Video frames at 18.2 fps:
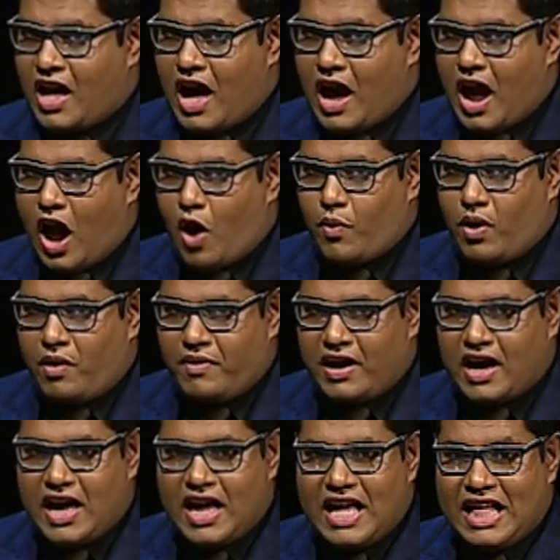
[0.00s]

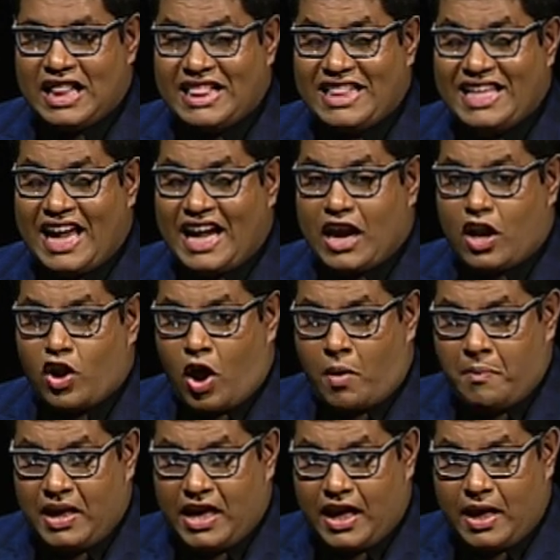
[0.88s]
However, the
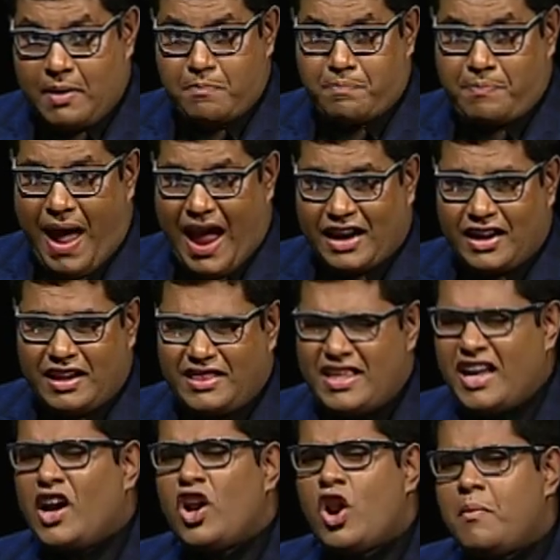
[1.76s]
economic impact,
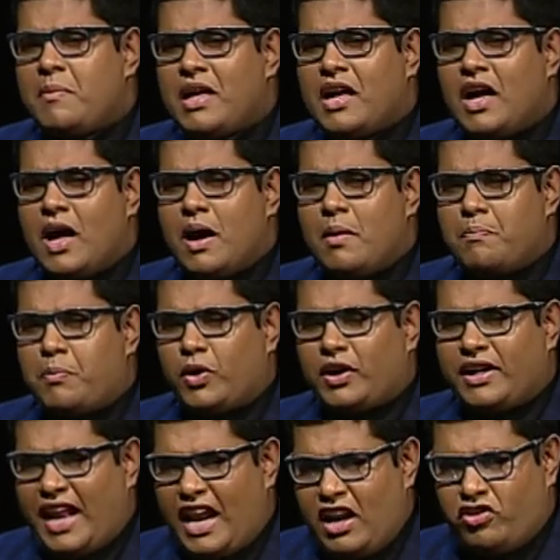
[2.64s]
the economic
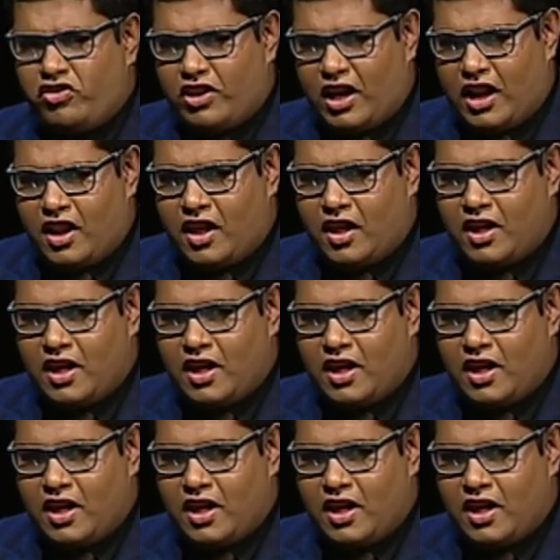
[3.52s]
potential